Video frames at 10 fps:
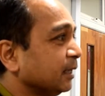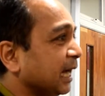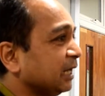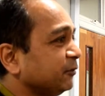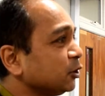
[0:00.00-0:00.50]

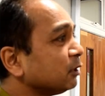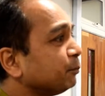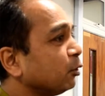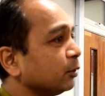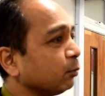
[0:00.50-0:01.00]
And if you can
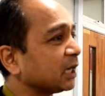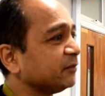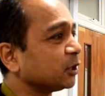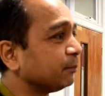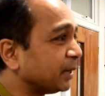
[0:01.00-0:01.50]
put one
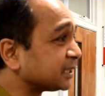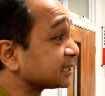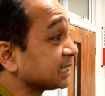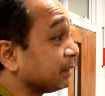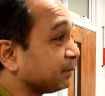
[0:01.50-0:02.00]
of your
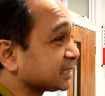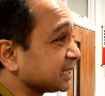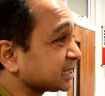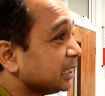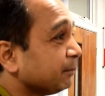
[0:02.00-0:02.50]
competitors out of
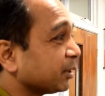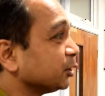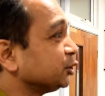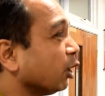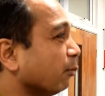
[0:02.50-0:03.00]
business
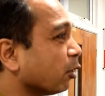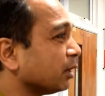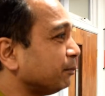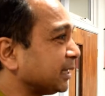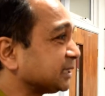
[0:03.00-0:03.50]
because you're more
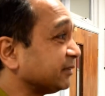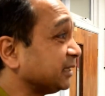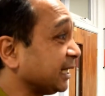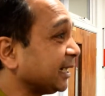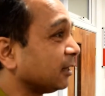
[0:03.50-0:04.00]
competitive
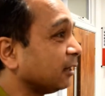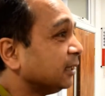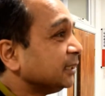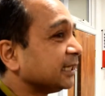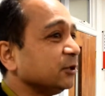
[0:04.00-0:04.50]
than they are,
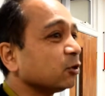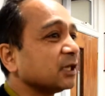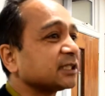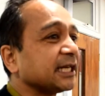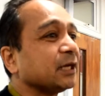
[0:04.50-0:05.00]
then you're
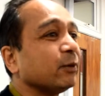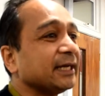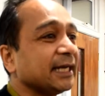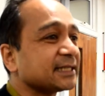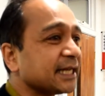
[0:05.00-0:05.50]
going to take
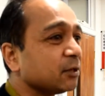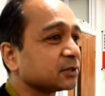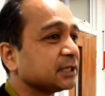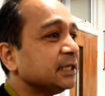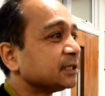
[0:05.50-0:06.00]
away their
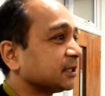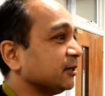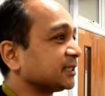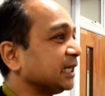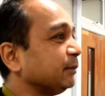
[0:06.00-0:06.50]
sales. So
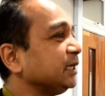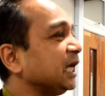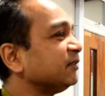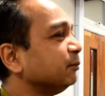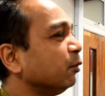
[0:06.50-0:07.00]
it's going to mean
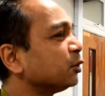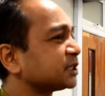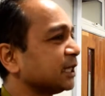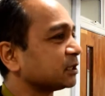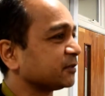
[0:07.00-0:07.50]
even more
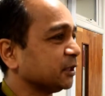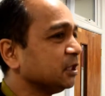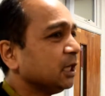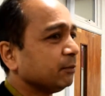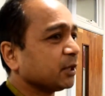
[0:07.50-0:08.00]
sales for
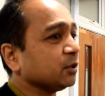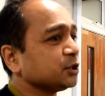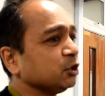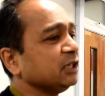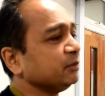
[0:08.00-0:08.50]
you
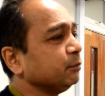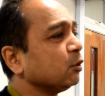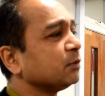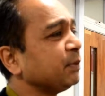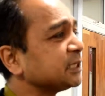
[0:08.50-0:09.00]
because you're even
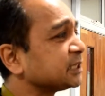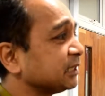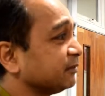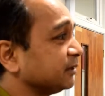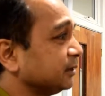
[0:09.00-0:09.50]
more
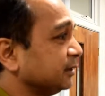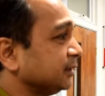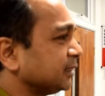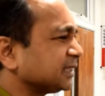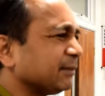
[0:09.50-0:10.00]
competitive.
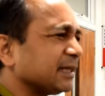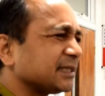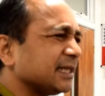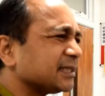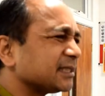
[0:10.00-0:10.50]
Does that make
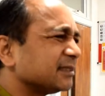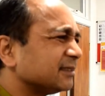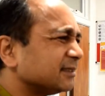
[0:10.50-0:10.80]
sense?